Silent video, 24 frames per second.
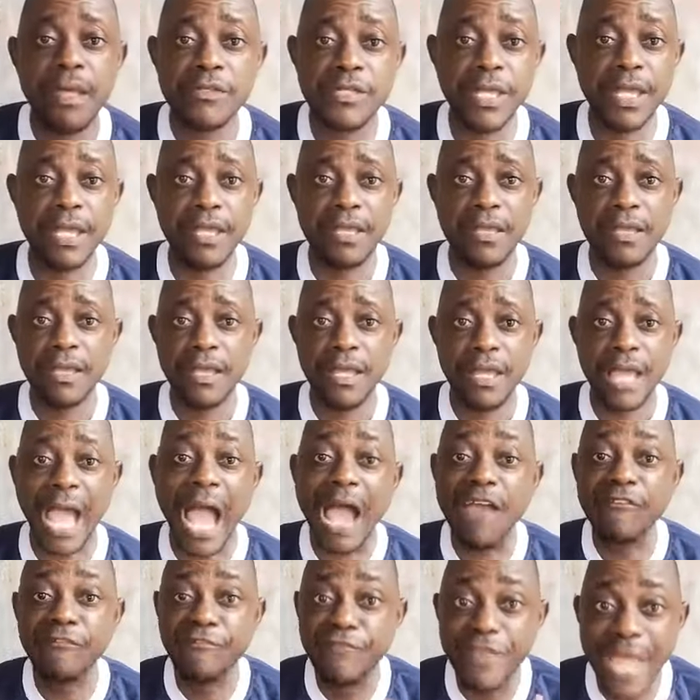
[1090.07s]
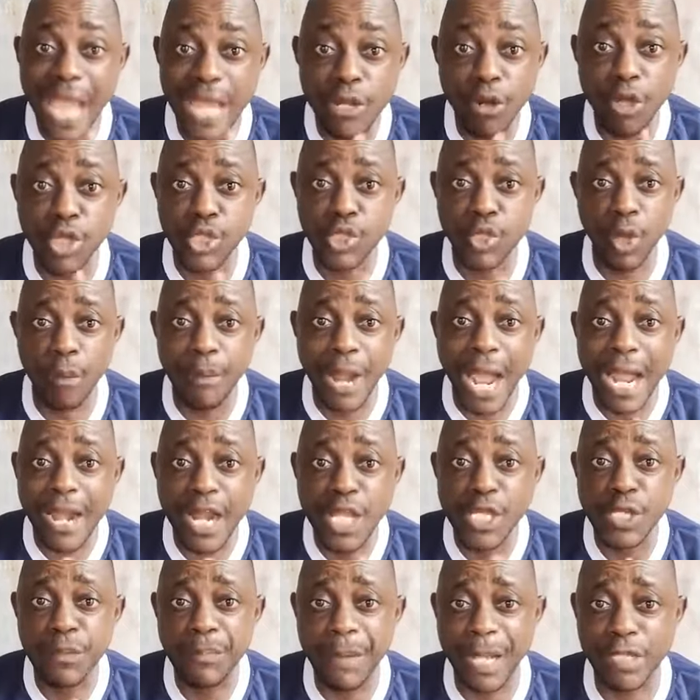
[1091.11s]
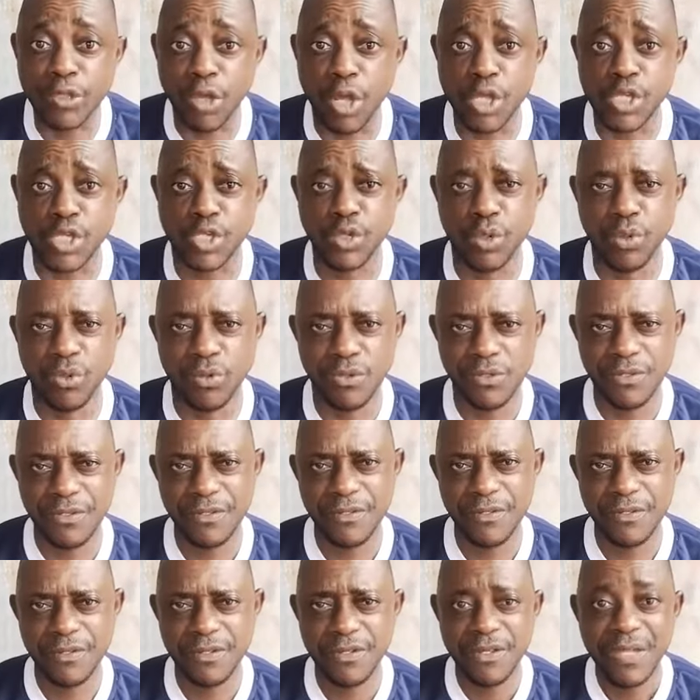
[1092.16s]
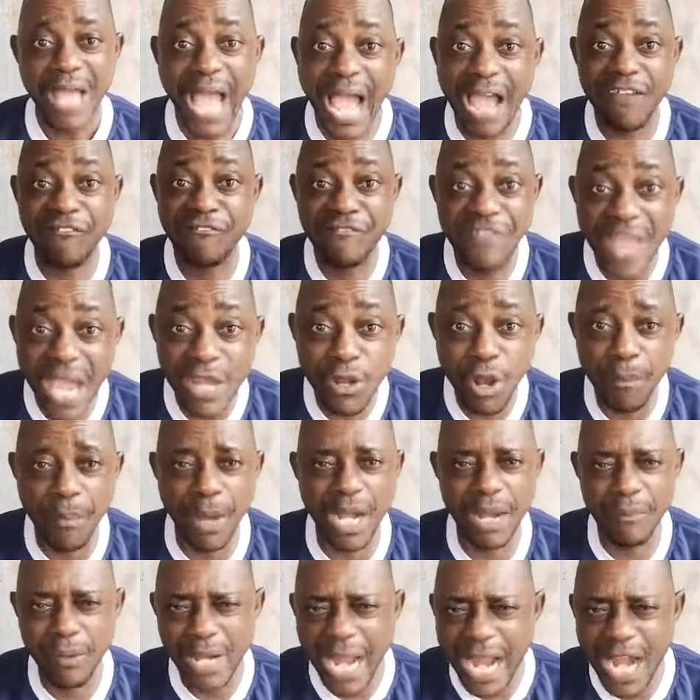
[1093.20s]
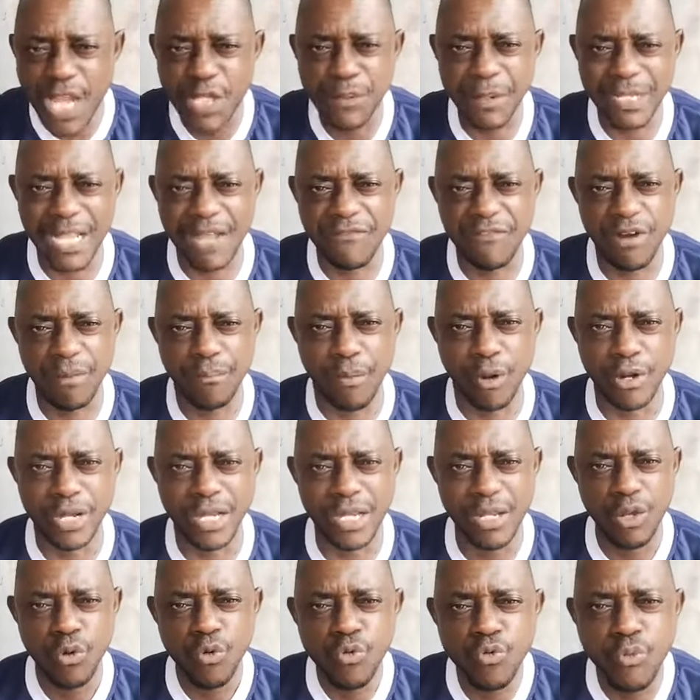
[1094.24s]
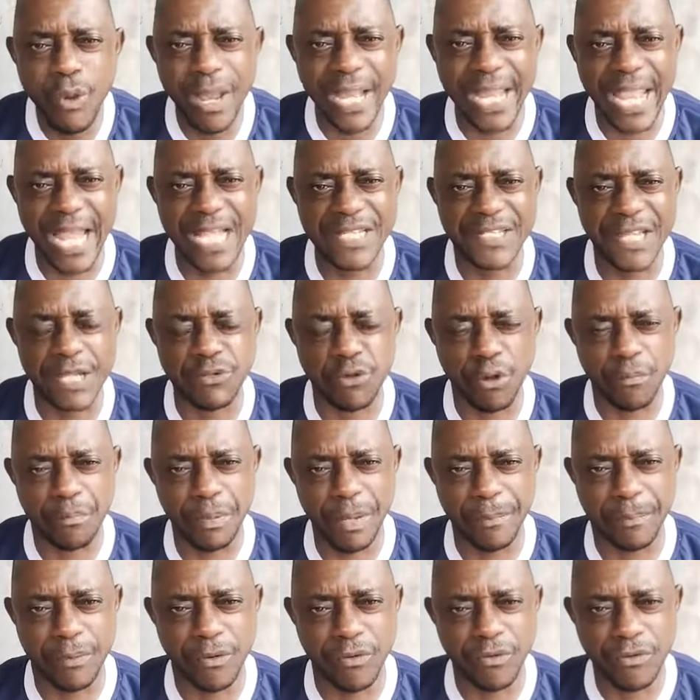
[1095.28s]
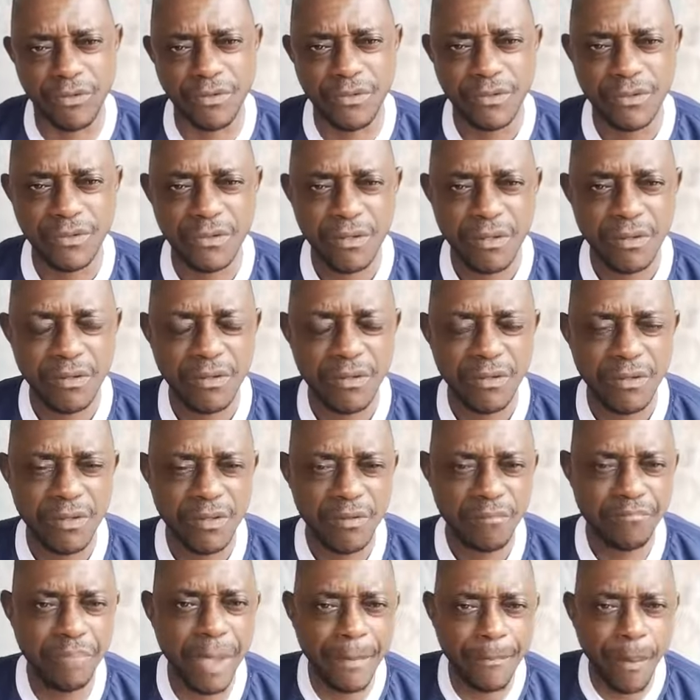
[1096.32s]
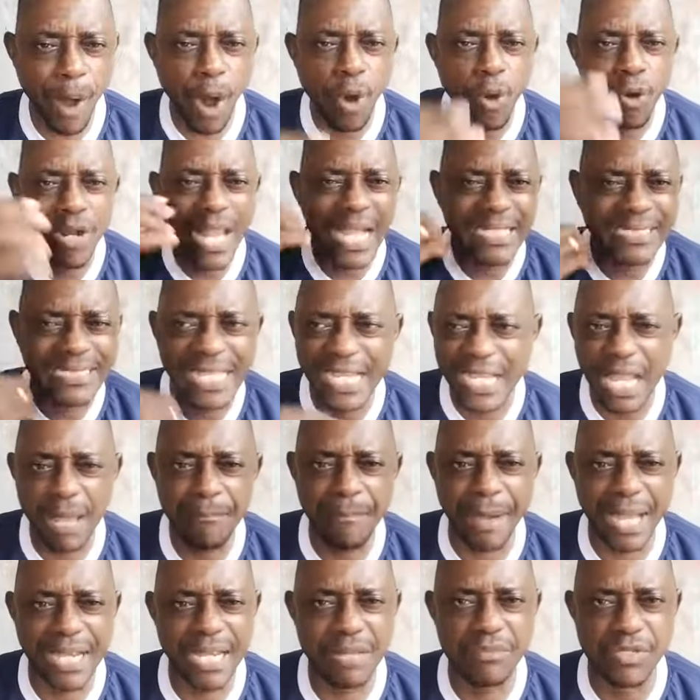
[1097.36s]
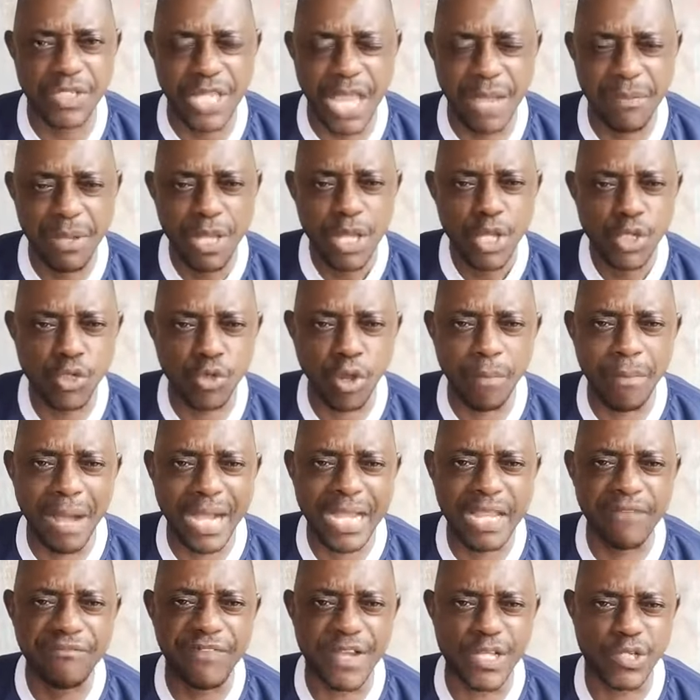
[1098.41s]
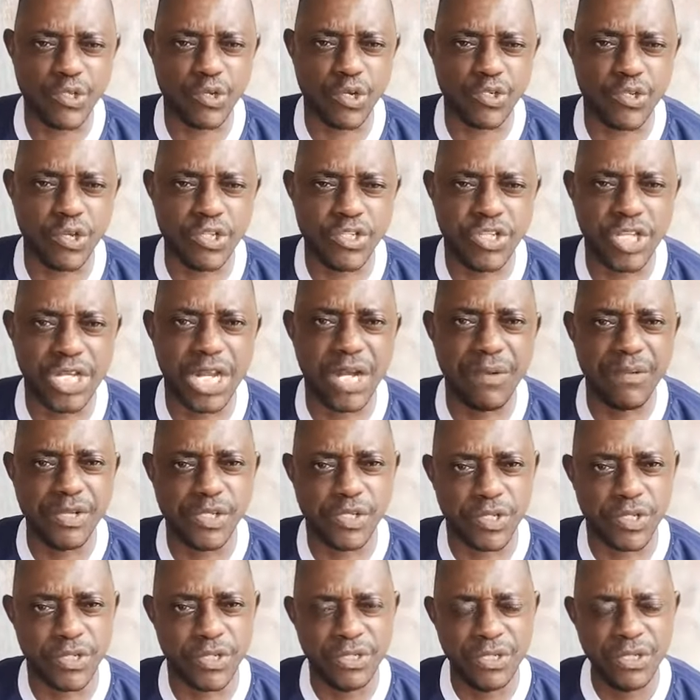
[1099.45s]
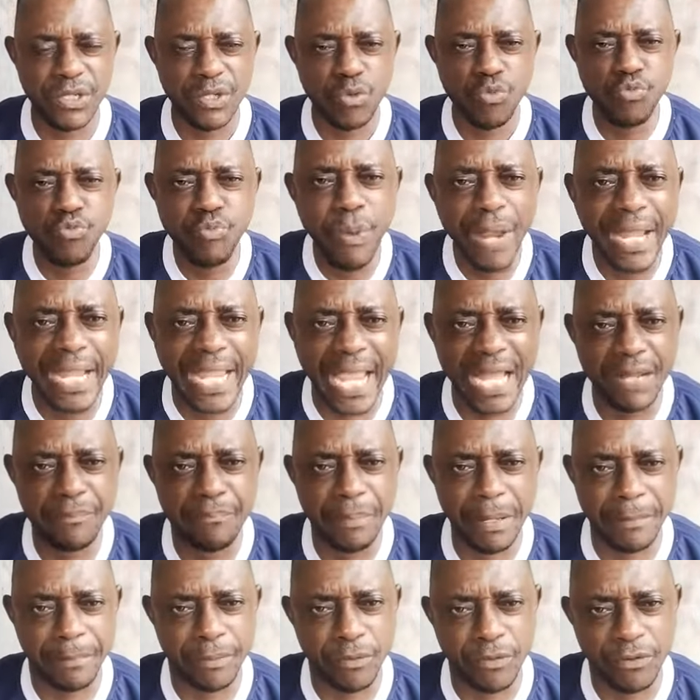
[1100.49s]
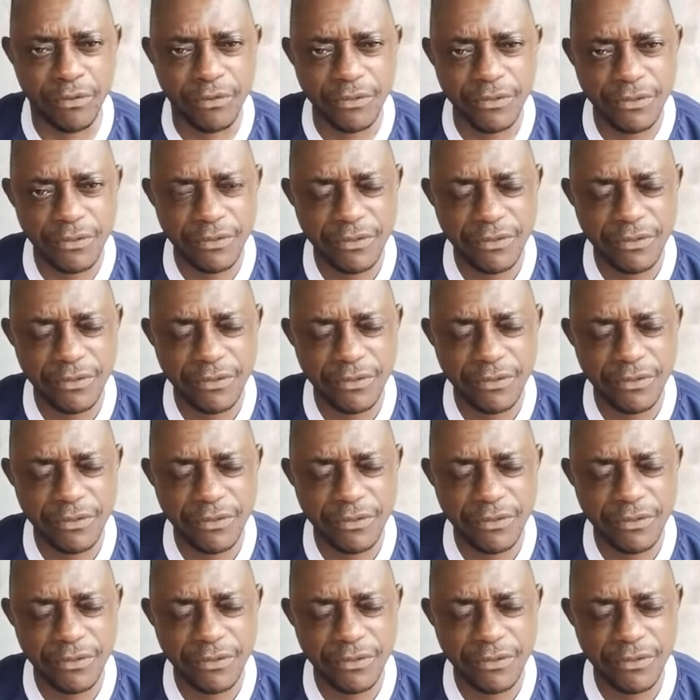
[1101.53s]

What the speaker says: See, I fear no soul, but I respect also. I fear nobody, but I respect everybody. Wicked set of people. People who only think about themselves. Stomach infrastructure generation. Wicked people.